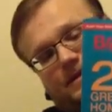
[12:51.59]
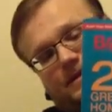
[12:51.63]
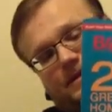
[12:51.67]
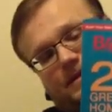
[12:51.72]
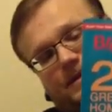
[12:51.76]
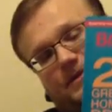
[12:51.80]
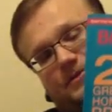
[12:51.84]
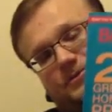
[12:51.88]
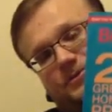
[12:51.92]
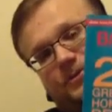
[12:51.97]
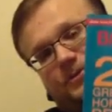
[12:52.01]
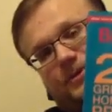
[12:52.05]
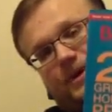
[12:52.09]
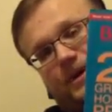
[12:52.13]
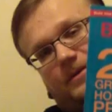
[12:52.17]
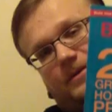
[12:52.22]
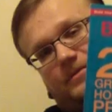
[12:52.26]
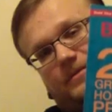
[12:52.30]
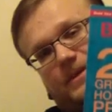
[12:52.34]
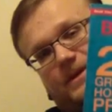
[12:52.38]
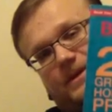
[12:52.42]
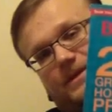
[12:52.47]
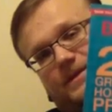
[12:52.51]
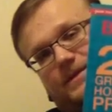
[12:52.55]
Uh, I do
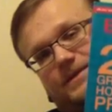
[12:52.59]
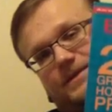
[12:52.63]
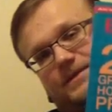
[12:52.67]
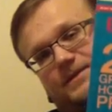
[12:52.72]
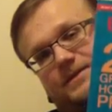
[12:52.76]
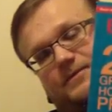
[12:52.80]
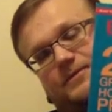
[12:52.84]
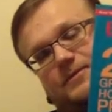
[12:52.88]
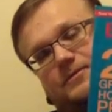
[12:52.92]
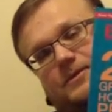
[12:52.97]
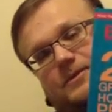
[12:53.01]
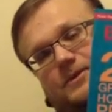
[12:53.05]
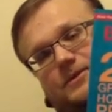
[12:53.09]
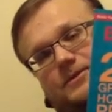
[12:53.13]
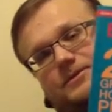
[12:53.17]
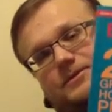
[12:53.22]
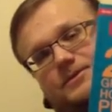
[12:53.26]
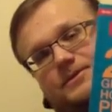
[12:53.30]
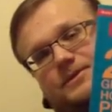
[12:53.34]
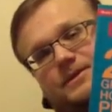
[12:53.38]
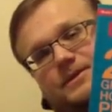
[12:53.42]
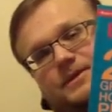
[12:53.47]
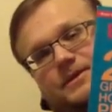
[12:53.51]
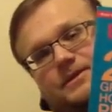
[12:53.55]
recommend this if you
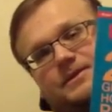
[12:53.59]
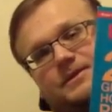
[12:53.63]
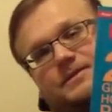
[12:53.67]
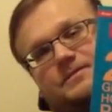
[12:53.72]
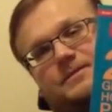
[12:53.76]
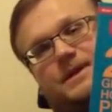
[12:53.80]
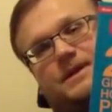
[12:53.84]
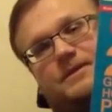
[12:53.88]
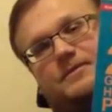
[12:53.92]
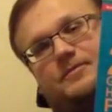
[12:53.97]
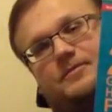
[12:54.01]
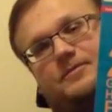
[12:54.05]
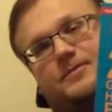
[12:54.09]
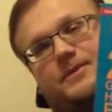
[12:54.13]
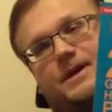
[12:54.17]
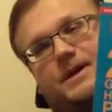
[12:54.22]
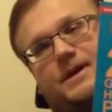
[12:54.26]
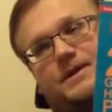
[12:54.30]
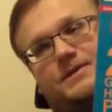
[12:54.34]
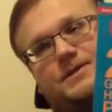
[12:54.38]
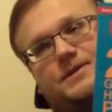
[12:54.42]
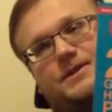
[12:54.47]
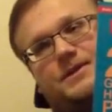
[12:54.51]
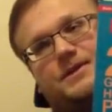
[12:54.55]
want to start some kind of
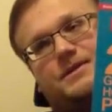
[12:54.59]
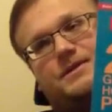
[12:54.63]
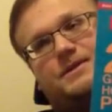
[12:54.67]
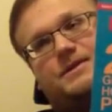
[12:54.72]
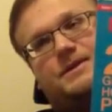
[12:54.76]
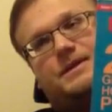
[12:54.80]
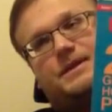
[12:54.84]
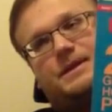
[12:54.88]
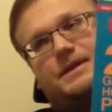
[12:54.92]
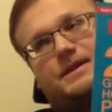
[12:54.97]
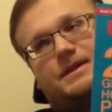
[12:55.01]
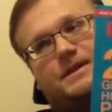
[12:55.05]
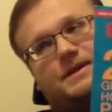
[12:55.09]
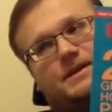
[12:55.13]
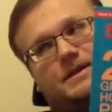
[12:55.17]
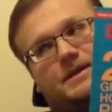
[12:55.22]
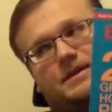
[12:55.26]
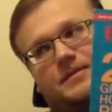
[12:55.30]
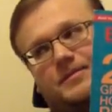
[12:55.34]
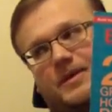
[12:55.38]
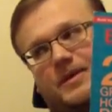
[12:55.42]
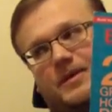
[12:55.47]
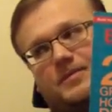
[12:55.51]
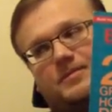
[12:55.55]
project,
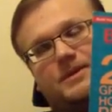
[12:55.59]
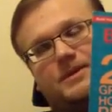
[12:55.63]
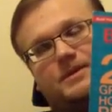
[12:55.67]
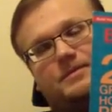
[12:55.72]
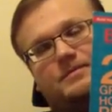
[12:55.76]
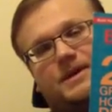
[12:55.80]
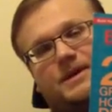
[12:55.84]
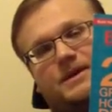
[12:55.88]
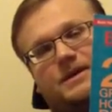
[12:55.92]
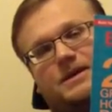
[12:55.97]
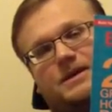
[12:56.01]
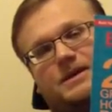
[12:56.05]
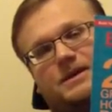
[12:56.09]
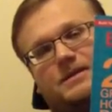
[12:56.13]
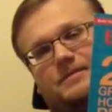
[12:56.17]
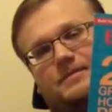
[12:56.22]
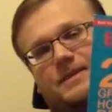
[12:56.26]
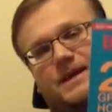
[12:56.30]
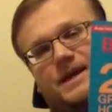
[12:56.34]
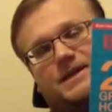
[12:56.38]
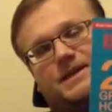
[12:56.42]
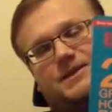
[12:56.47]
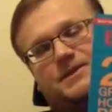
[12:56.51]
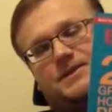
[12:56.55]
maybe making
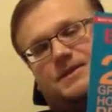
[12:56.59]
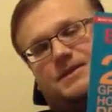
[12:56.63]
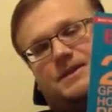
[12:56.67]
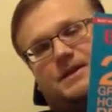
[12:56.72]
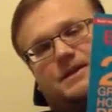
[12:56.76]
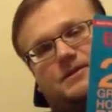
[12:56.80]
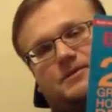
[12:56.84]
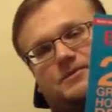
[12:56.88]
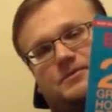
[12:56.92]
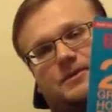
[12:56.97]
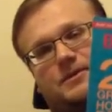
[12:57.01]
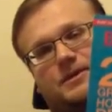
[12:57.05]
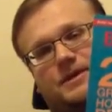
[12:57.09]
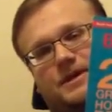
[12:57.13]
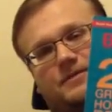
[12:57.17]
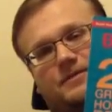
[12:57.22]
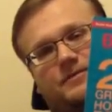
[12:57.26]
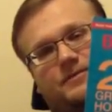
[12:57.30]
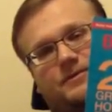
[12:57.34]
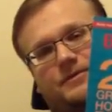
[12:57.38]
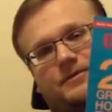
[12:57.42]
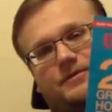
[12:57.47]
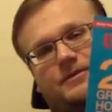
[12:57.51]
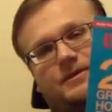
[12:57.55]
a mash tun or
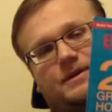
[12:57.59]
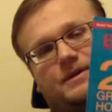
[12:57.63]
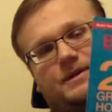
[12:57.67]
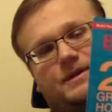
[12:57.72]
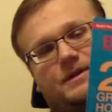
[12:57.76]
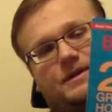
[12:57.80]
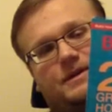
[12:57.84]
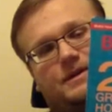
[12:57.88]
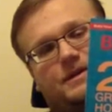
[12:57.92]
whatever.